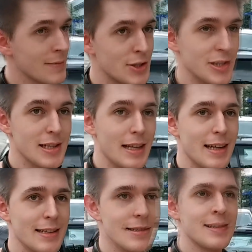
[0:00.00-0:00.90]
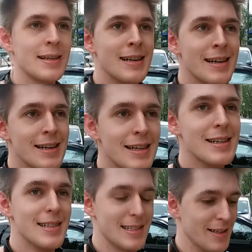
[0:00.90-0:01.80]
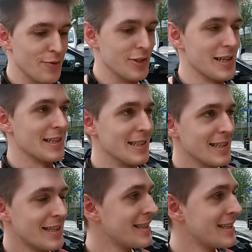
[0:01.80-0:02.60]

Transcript: Just let that sit for a second.